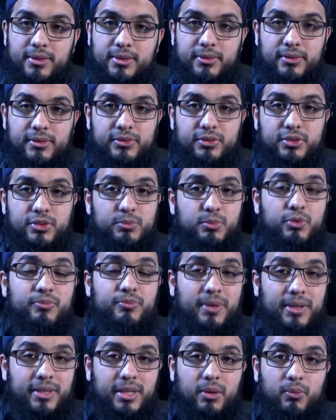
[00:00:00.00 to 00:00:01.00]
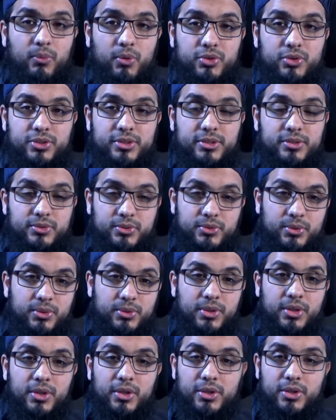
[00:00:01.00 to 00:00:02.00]
is removed by that washing.
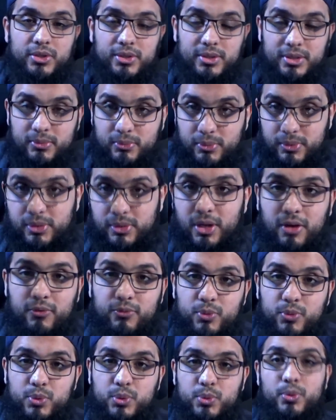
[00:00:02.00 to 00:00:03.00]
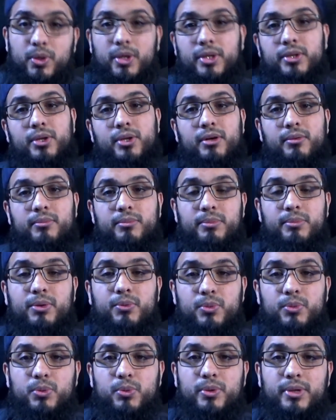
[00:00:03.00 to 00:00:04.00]
So when you have wudu and you make
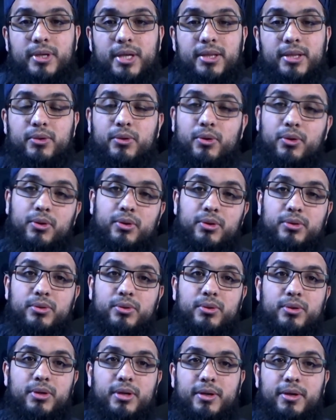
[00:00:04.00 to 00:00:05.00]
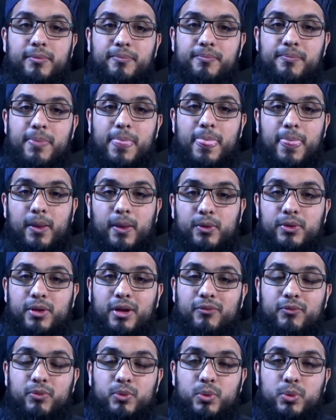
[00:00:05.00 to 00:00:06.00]
wudu again, or you
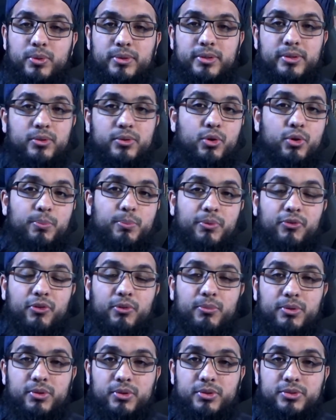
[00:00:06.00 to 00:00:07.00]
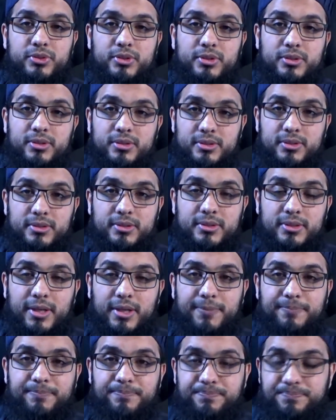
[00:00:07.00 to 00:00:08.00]
have wudu and then you go perform a ghusl,
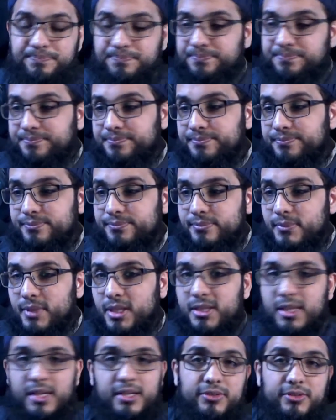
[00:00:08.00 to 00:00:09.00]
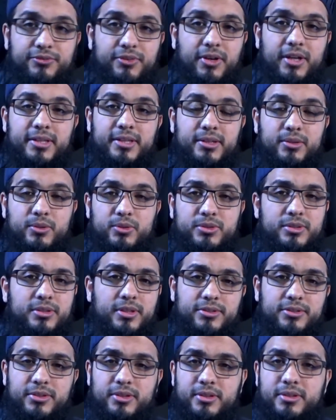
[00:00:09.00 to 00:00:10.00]
right? Like a Friday ghusl,
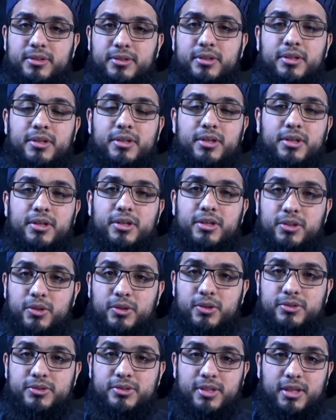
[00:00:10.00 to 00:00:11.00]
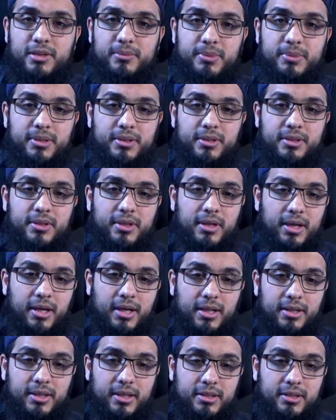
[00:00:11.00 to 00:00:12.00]
let's say, in janaba,
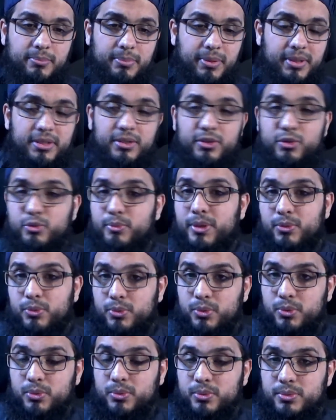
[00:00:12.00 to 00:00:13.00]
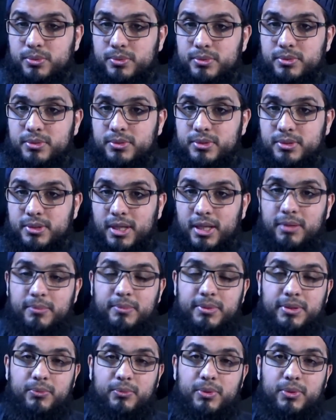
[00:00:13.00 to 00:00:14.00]
and at the beginning you make wudu, right?
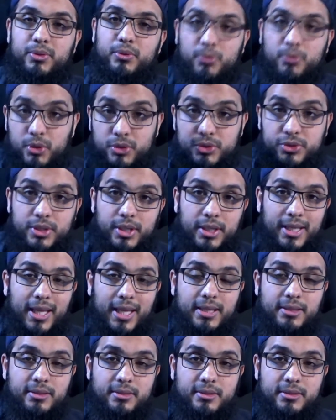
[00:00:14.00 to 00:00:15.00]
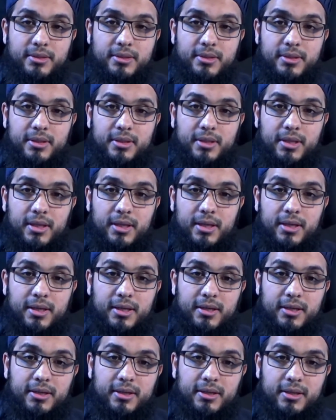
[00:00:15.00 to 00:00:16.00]
But then when you wash again,
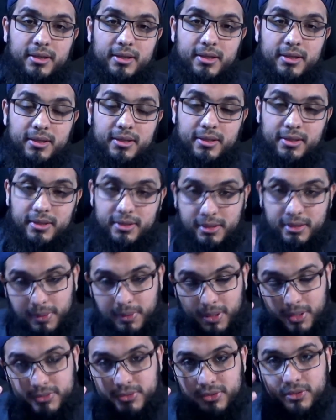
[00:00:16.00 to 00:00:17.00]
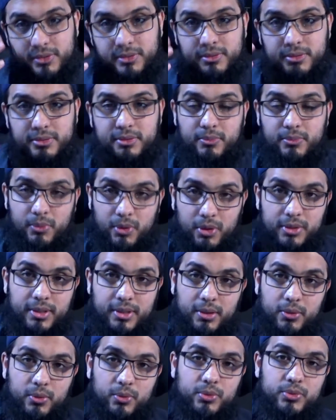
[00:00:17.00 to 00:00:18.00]
the water
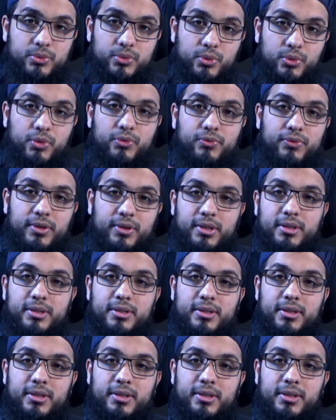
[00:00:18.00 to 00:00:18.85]
that goes over,